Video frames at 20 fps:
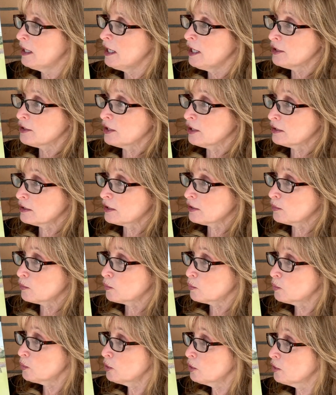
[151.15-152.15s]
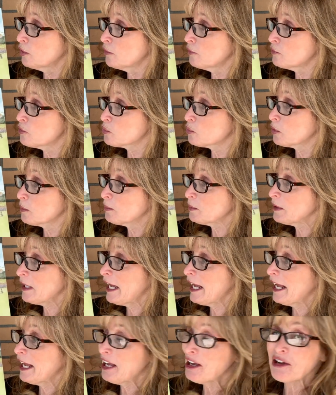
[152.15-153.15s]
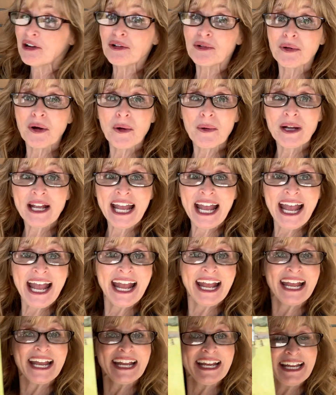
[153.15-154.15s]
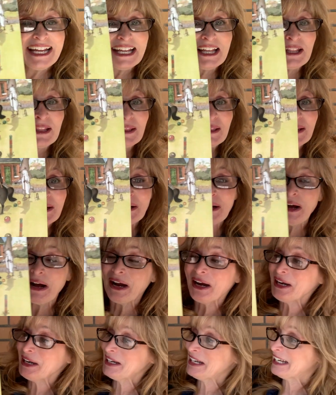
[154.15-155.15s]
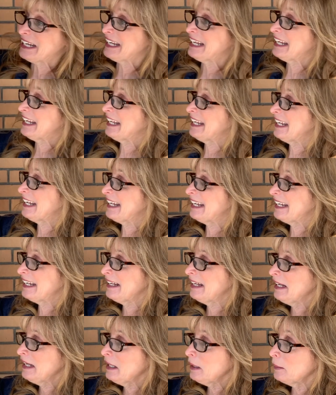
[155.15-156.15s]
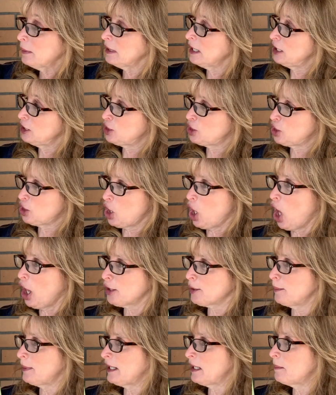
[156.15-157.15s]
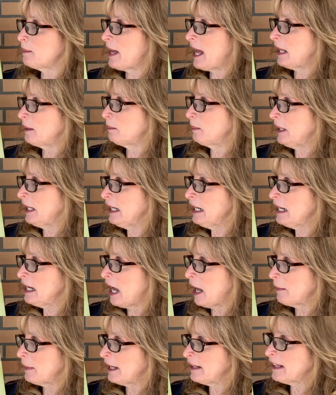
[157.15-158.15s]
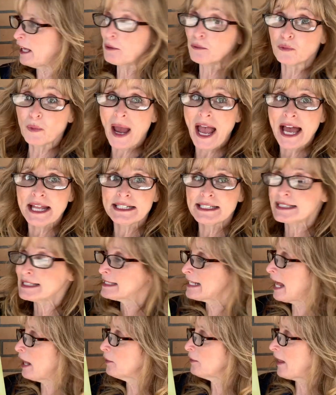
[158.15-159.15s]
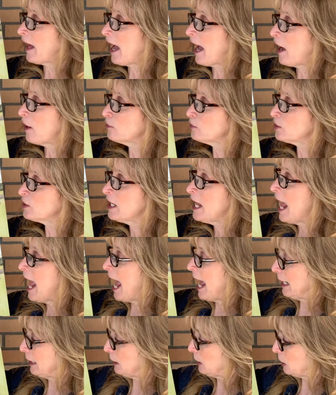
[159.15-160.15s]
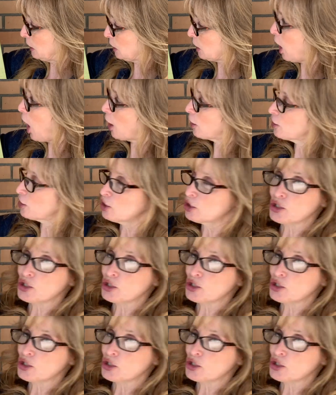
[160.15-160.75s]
The little wolves were playing croquet in the garden. When they saw the big bad pig coming, they ran inside the house and locked the